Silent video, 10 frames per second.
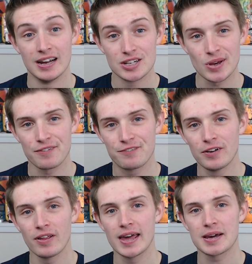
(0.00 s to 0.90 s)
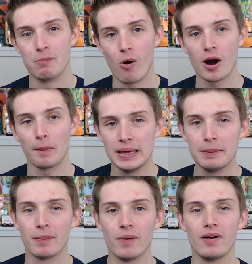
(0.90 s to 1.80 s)
So I feel like more
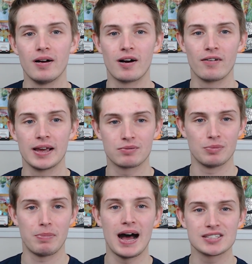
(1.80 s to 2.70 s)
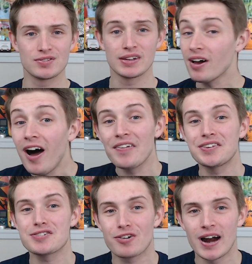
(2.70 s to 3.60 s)
people are like with positive things, oh, this
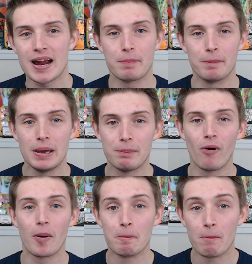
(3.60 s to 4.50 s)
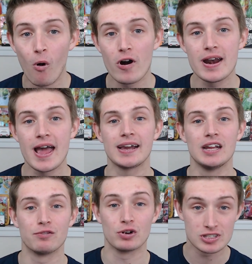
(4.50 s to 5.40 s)
is great, but people are more
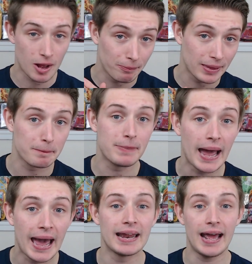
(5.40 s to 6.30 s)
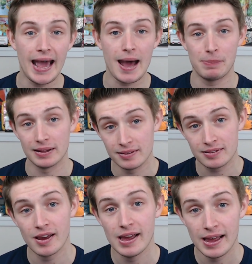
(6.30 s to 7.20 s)
negative when something bad happens.
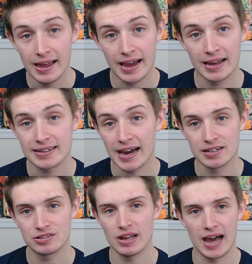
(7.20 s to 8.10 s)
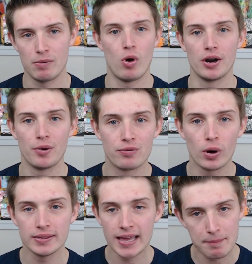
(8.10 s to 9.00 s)
And I want to
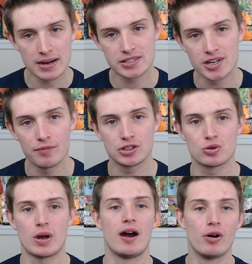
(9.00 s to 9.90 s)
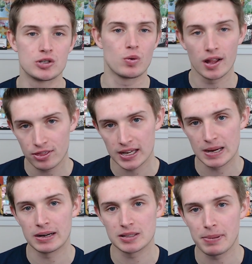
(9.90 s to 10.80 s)
avoid that myself, which is why I always want to think
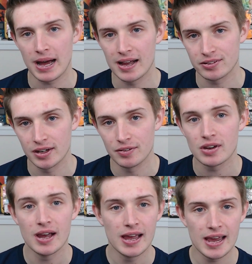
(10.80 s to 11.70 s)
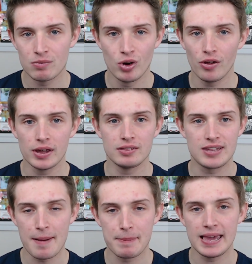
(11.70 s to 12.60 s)
about the positives. And really,
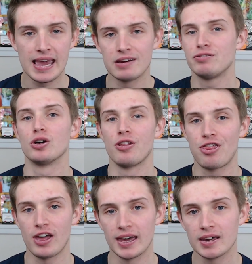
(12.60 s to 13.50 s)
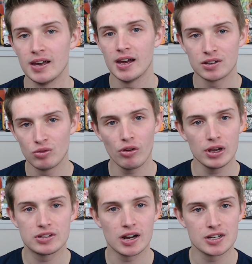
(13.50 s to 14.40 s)
that behavioral thing really
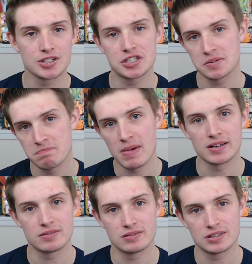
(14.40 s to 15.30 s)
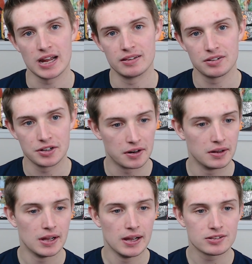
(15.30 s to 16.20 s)
does make sense, you know?
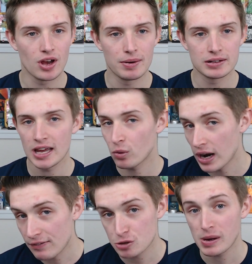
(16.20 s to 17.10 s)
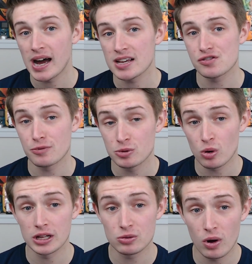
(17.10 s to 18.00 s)
So I'm going to take whatever's positive from
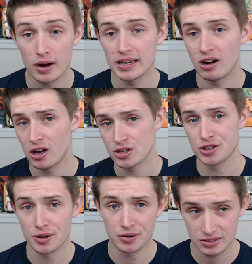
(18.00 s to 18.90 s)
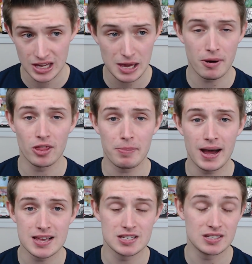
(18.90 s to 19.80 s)
2020 and also keep all the
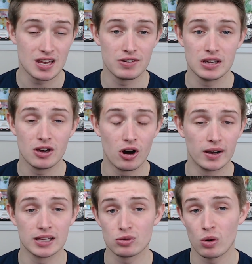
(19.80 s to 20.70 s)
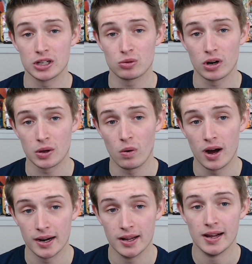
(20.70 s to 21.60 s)
positivity going in 2021.